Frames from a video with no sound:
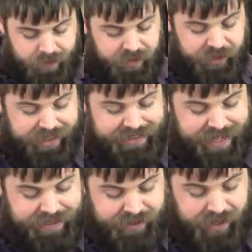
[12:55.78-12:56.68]
They're
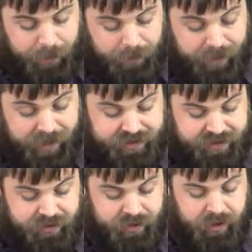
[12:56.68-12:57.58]
content to
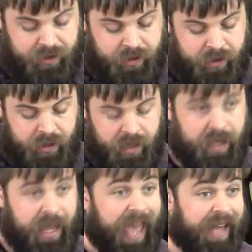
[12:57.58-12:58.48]
compromise.
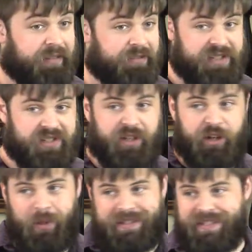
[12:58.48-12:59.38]
And just so you
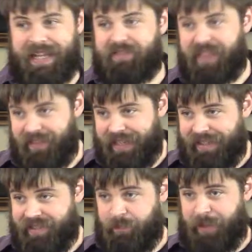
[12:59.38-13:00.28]
know, instead of that
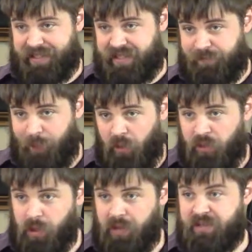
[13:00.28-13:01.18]
leading to the best of
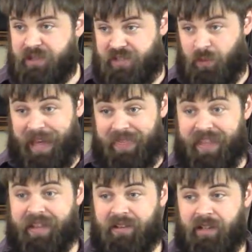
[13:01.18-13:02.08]
both worlds, which is what I
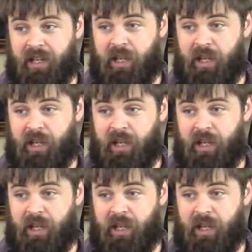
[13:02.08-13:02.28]
think